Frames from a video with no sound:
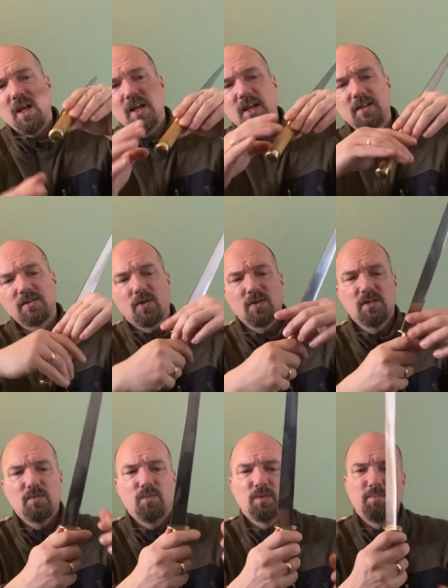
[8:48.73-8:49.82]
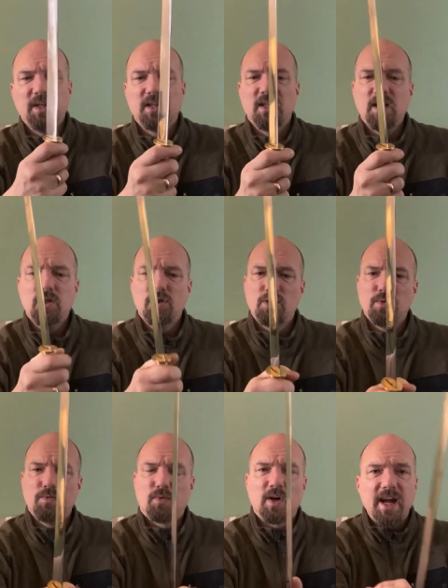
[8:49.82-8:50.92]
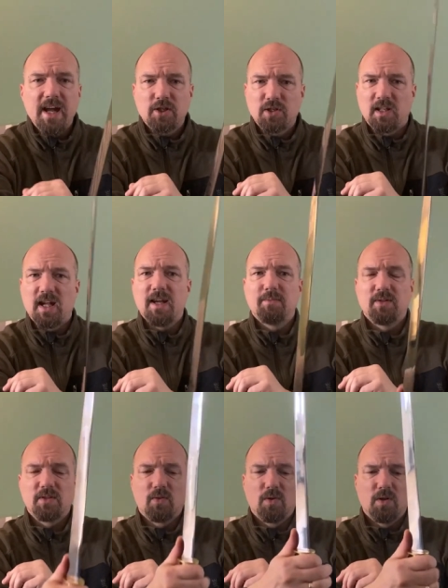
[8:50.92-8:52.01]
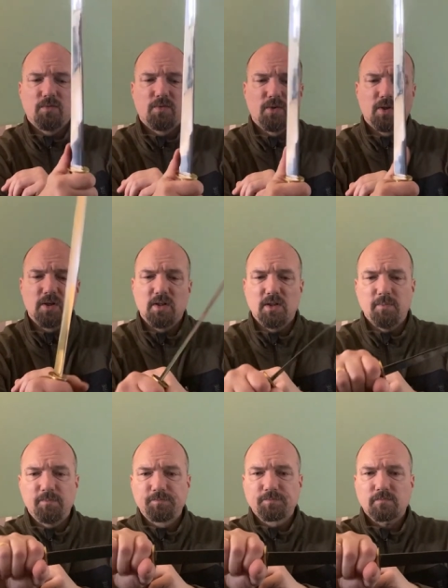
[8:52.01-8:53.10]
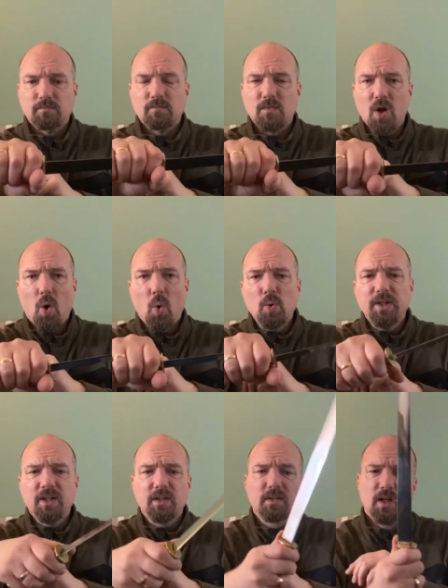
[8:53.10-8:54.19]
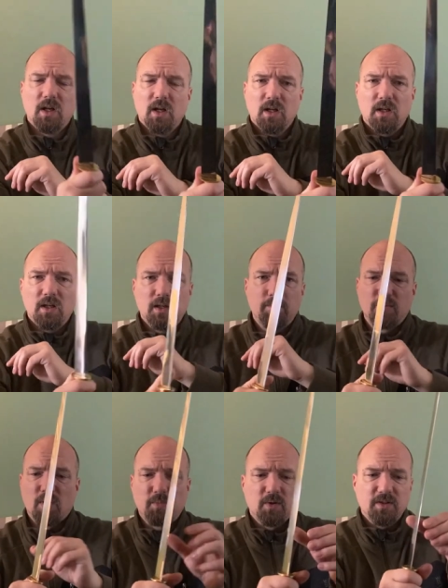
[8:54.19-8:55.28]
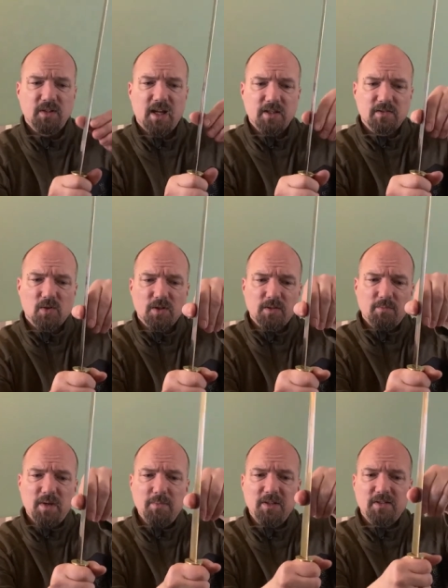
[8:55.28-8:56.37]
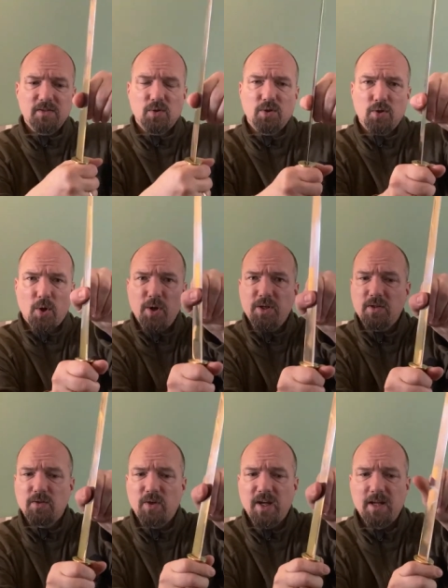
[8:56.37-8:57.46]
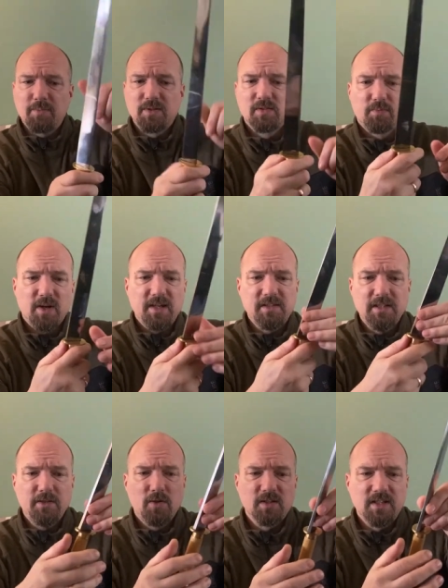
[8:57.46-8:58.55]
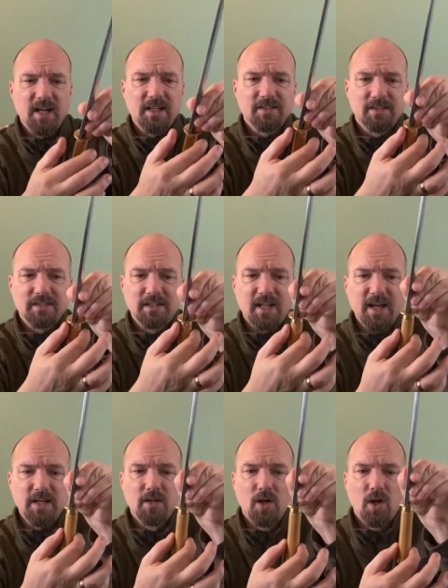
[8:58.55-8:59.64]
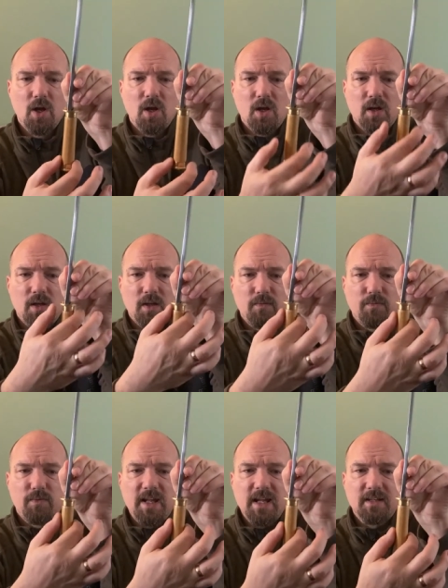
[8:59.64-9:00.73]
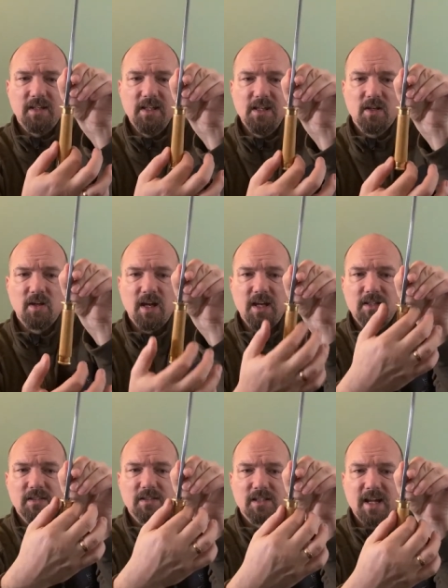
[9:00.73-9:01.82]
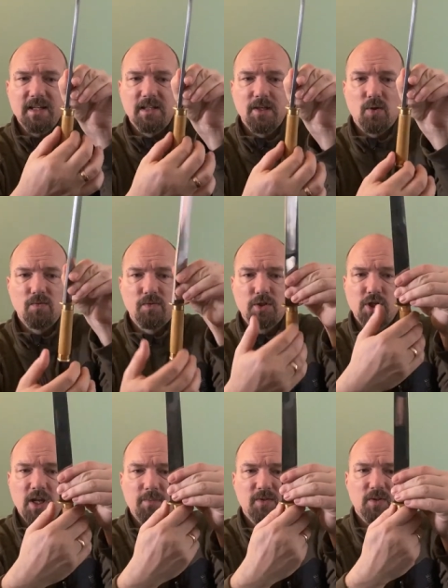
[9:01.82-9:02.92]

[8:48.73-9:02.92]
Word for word: And I thought it would be an issue for edge alignment or for um, holding it uh, proper. I thought maybe this could turn into your hand, but surprisingly not. It has a slight uh, flat here and is slightly oval shaped.